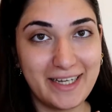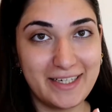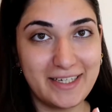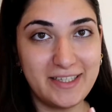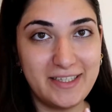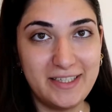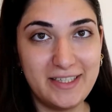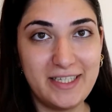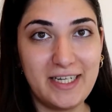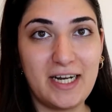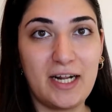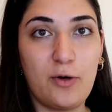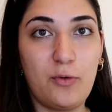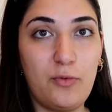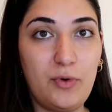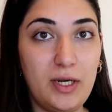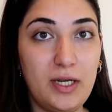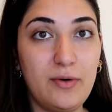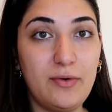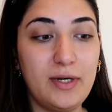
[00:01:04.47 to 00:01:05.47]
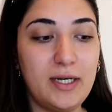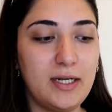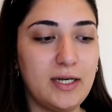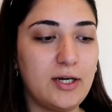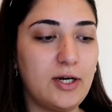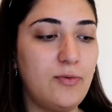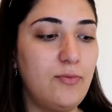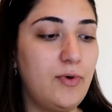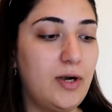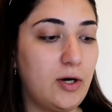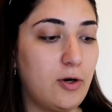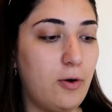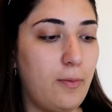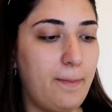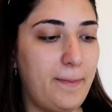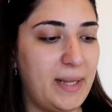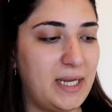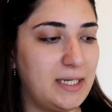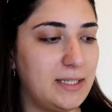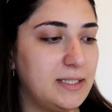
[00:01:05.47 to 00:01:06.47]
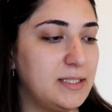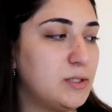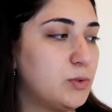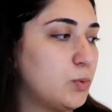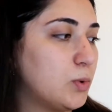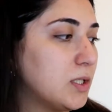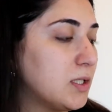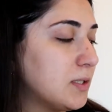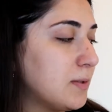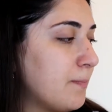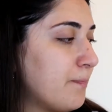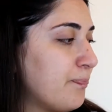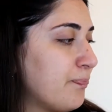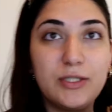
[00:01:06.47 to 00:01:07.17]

candle, then I really recommend this one.